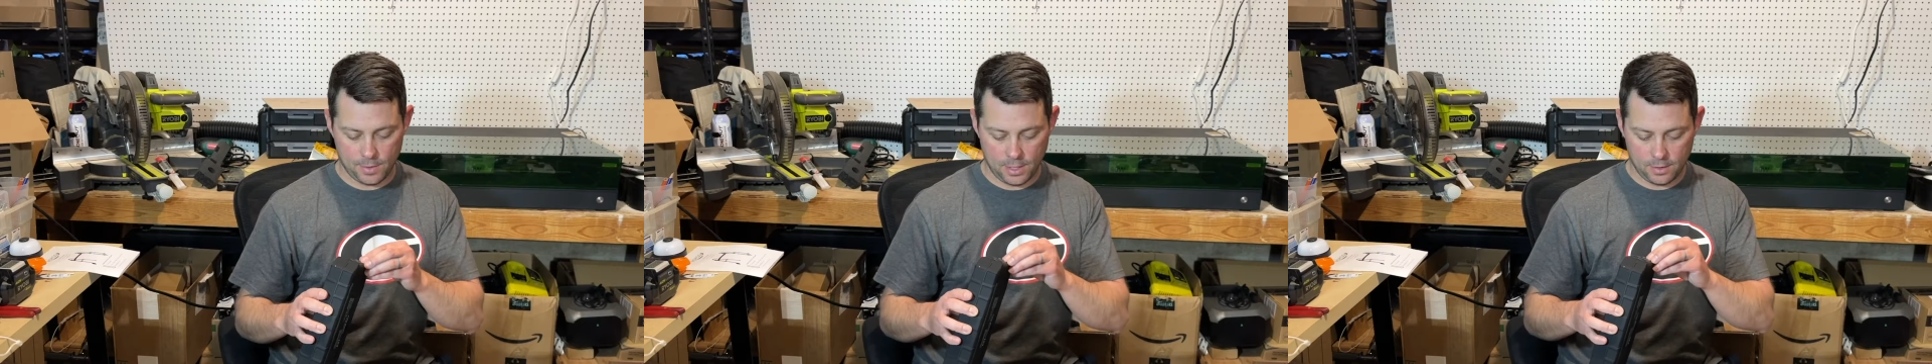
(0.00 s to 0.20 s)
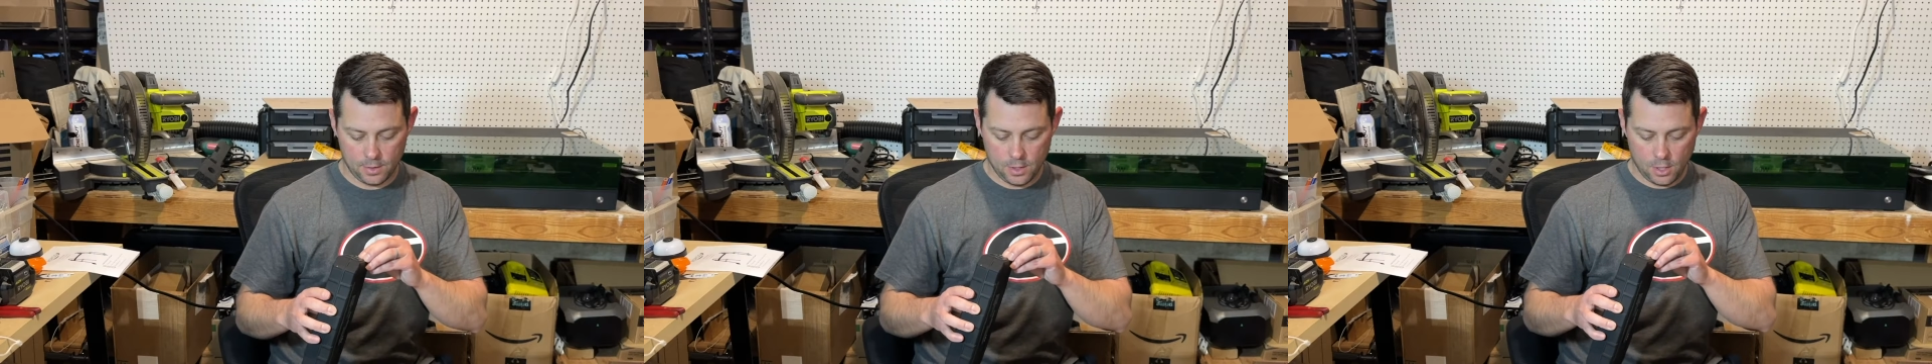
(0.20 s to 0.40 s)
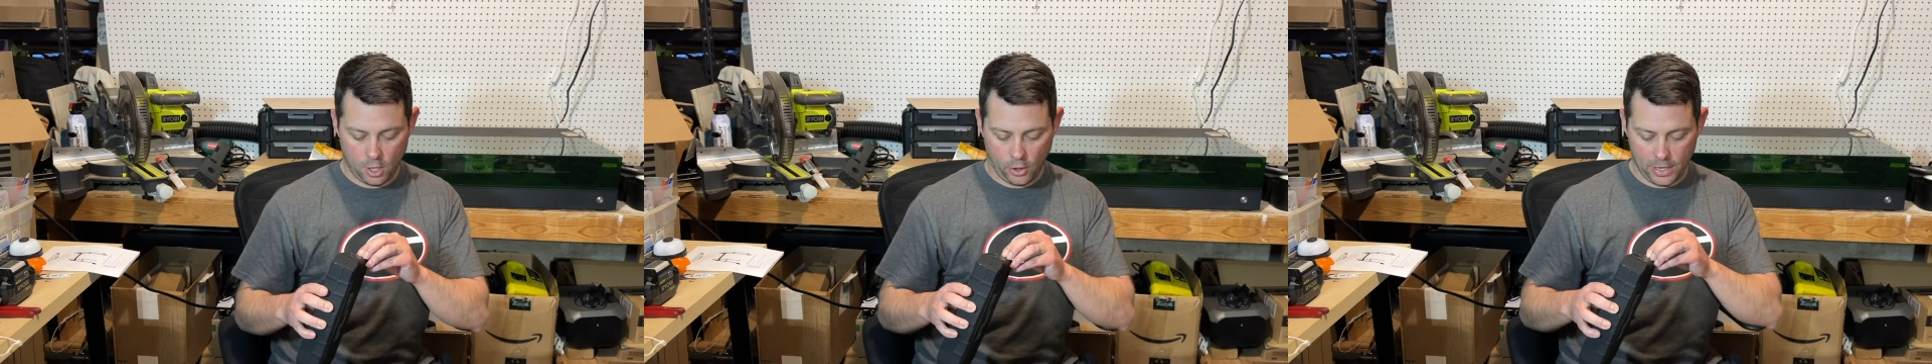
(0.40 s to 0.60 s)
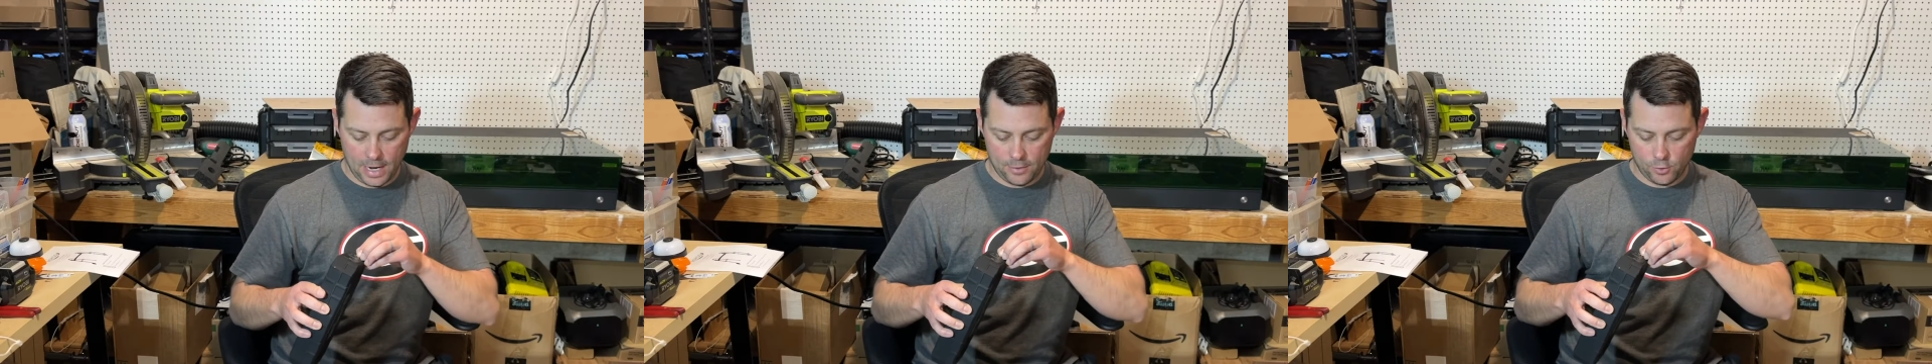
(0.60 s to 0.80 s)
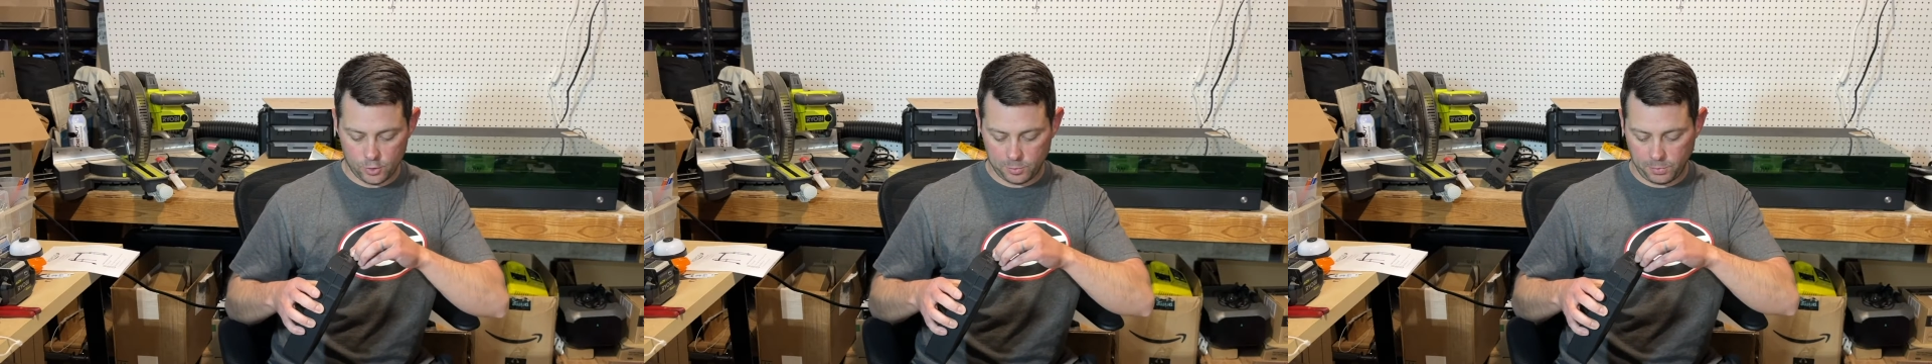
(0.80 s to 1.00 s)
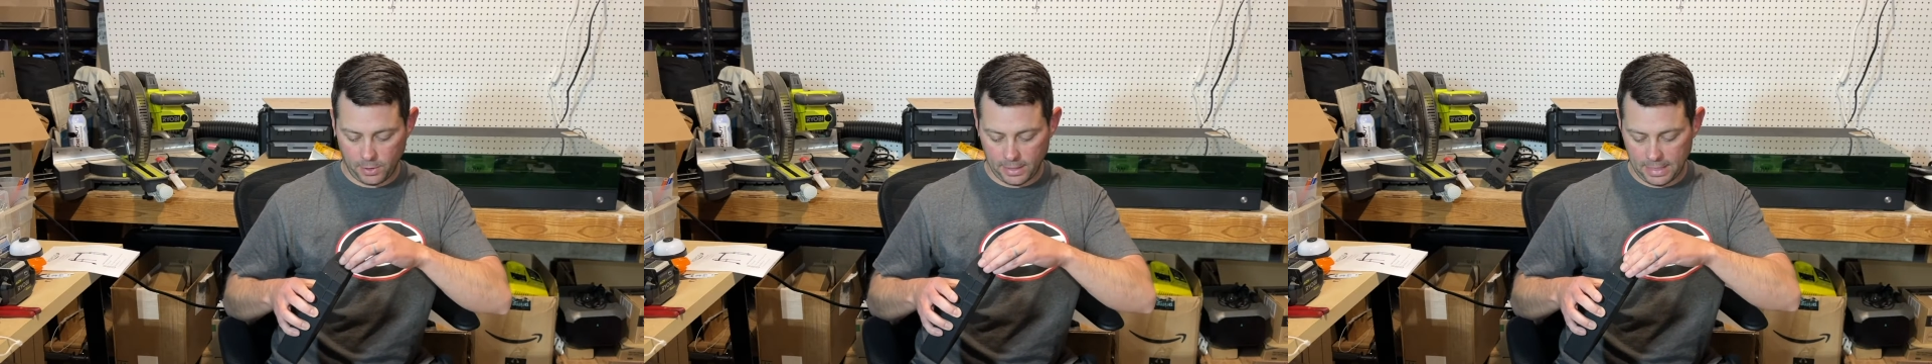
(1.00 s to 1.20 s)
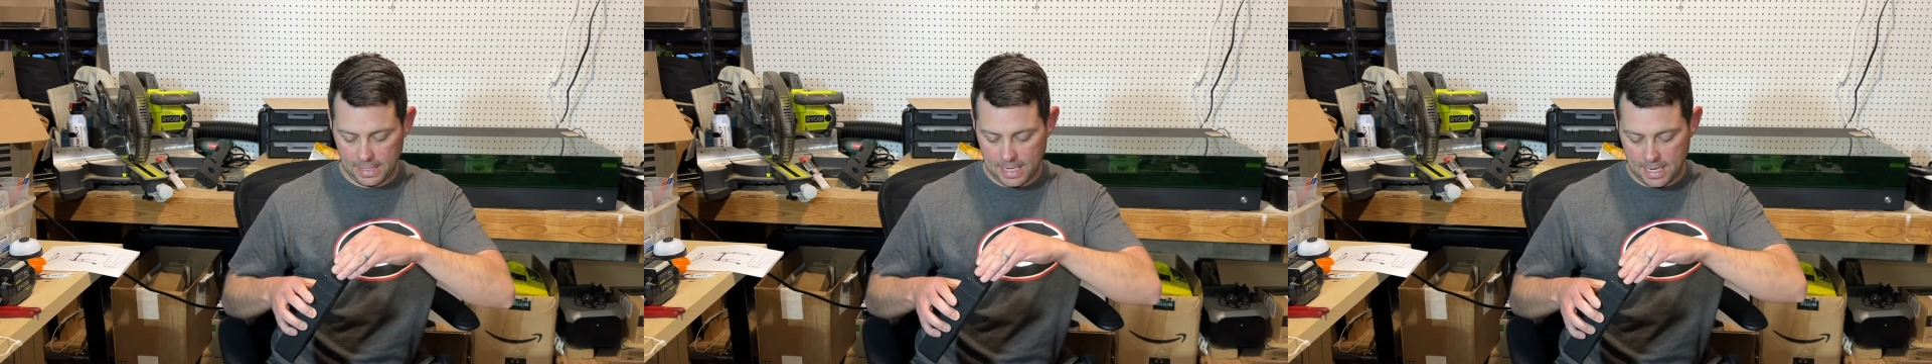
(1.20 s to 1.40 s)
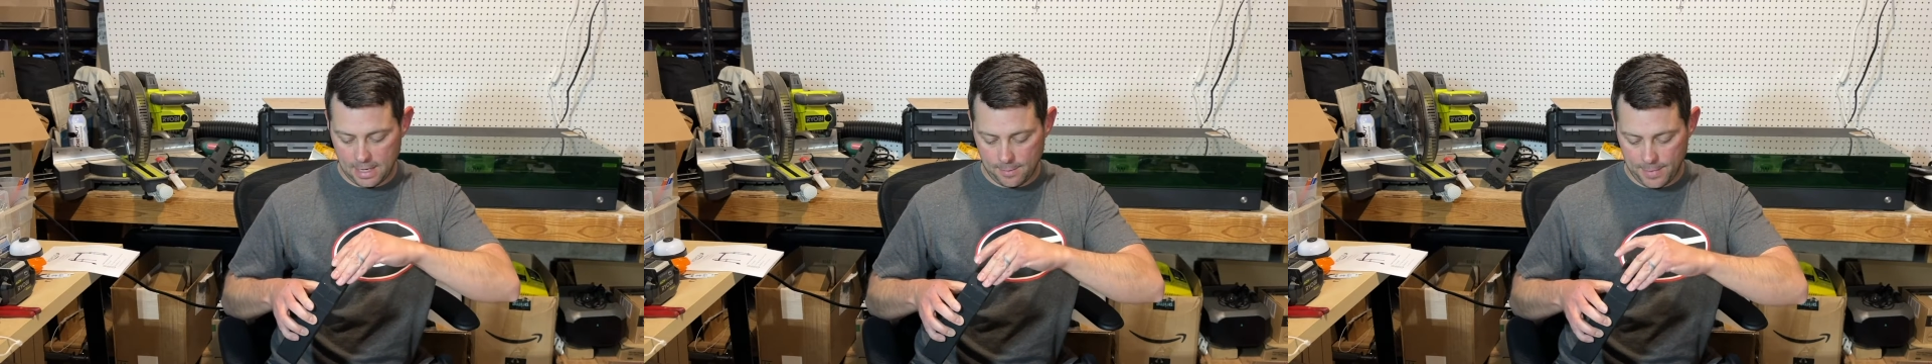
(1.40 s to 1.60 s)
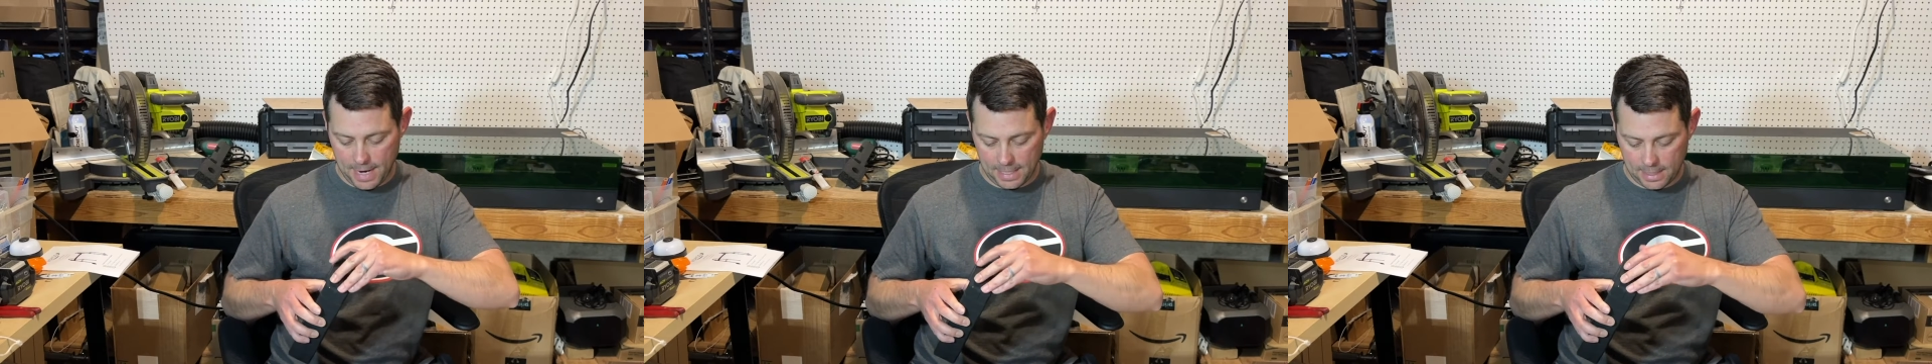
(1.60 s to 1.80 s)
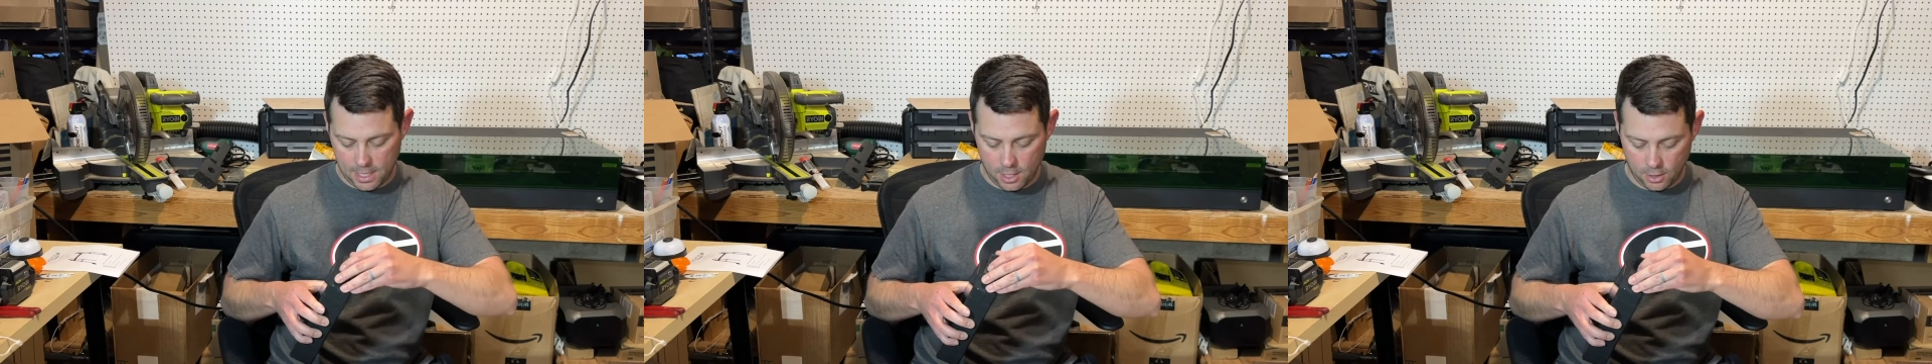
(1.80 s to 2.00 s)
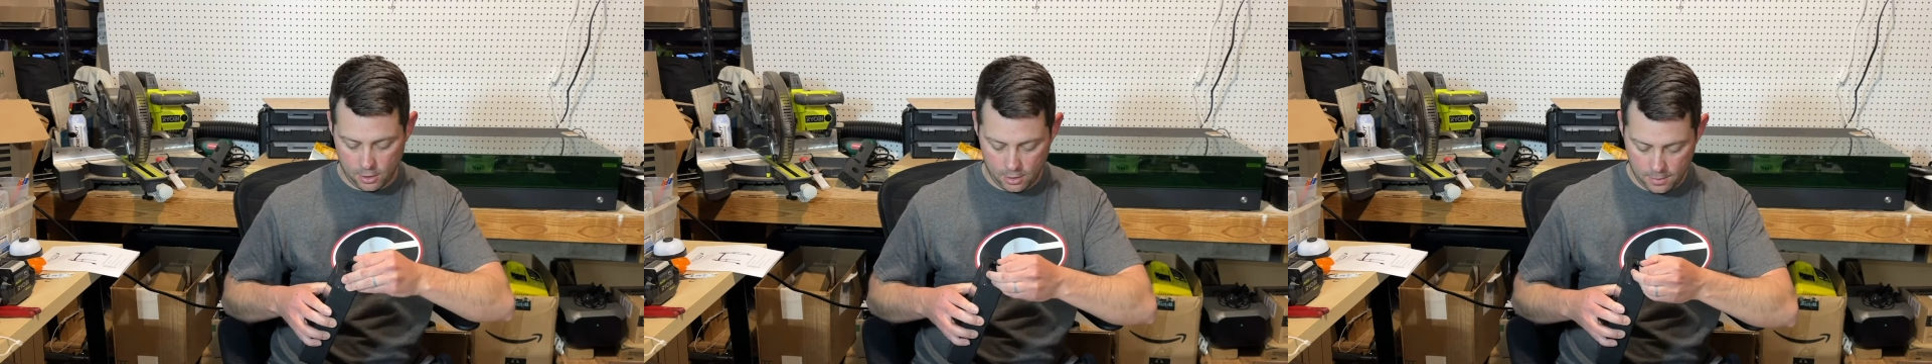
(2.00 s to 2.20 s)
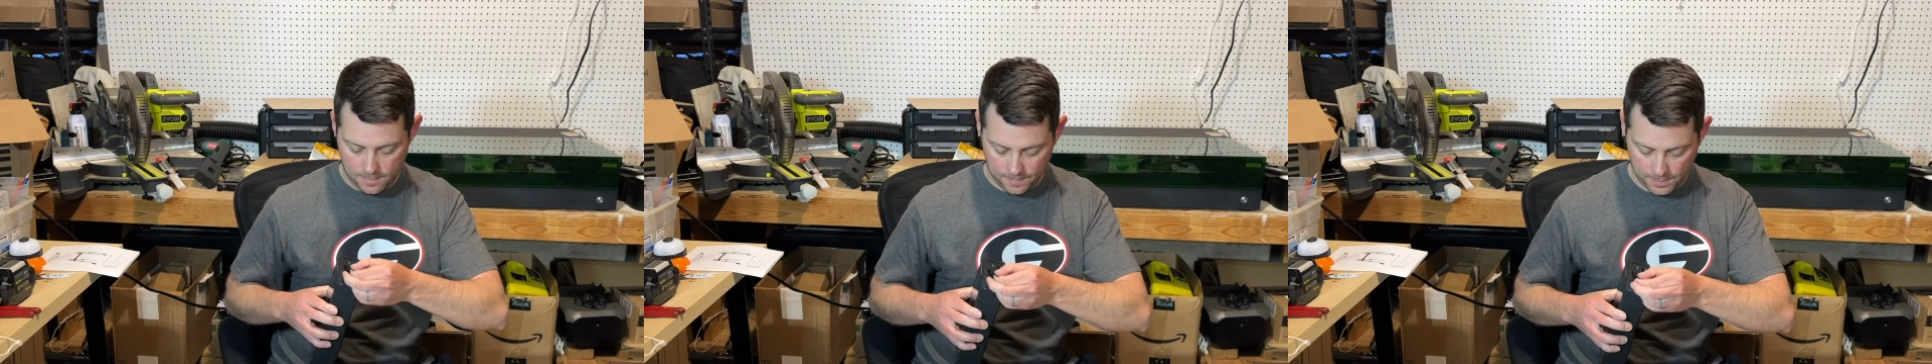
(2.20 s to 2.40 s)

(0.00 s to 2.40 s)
But all you gotta do is plug it in back here.